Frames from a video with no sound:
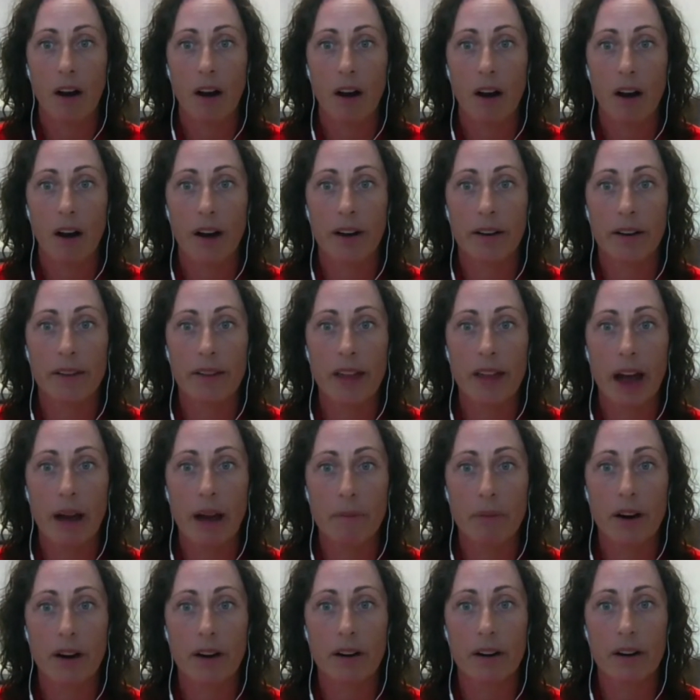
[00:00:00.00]
on
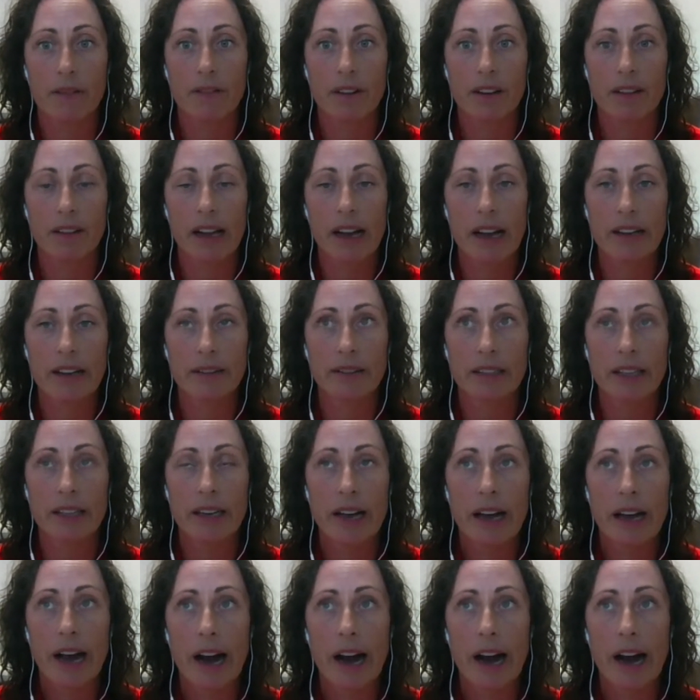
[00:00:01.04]
that part of our lives.